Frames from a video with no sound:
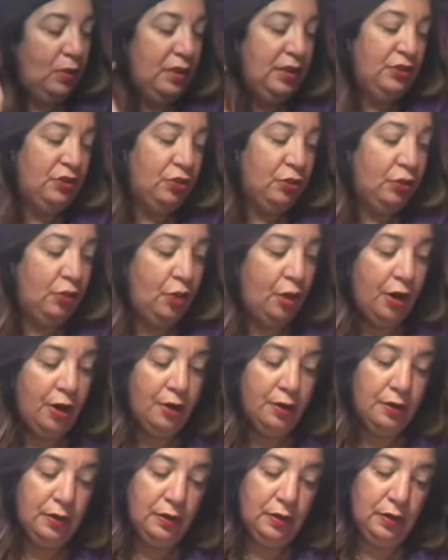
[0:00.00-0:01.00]
what is your
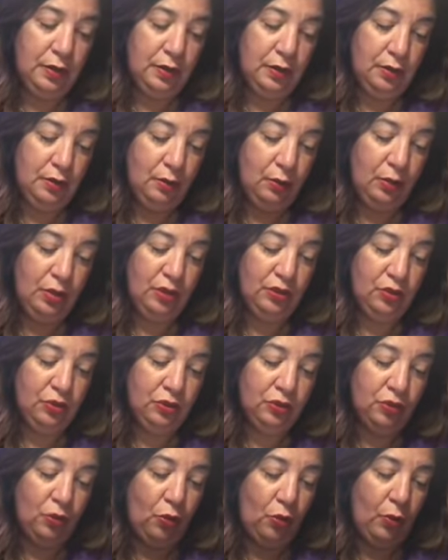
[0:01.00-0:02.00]
card? What does
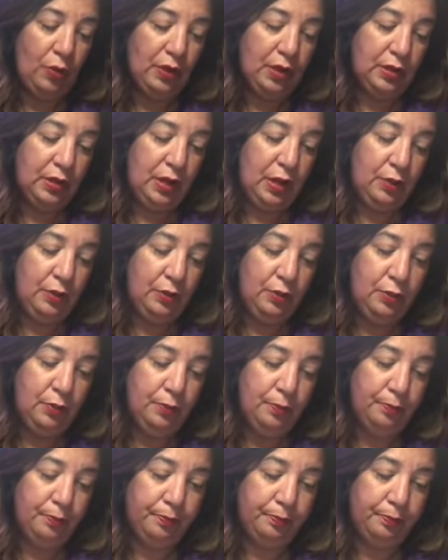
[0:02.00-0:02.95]
your soul want to tell you?